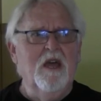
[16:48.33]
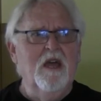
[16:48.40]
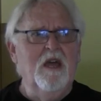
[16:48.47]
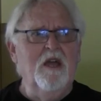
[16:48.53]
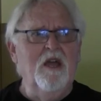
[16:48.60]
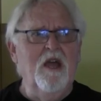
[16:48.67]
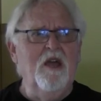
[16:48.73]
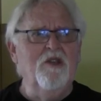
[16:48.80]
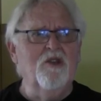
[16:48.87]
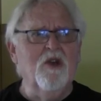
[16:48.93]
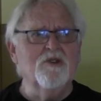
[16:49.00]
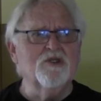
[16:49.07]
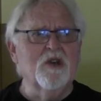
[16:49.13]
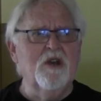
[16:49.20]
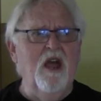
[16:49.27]
he, he
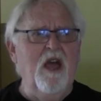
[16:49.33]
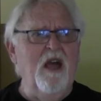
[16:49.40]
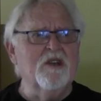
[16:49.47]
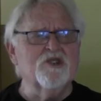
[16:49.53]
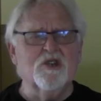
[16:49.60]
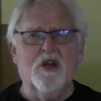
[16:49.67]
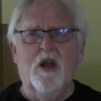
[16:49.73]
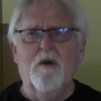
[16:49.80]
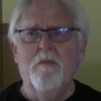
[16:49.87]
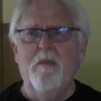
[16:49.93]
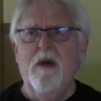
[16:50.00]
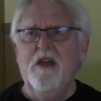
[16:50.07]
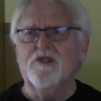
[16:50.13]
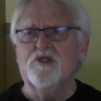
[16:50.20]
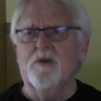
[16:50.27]
does an
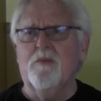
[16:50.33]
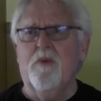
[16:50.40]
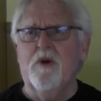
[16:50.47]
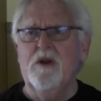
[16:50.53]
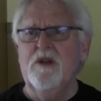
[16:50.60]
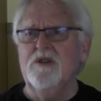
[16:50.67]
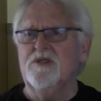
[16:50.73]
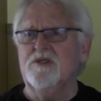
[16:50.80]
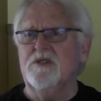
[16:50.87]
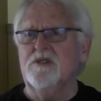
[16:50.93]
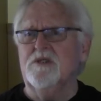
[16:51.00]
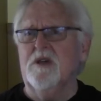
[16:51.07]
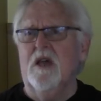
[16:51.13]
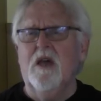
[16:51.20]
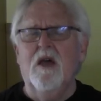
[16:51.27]
exclamation when he
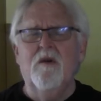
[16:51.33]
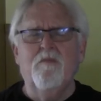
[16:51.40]
says,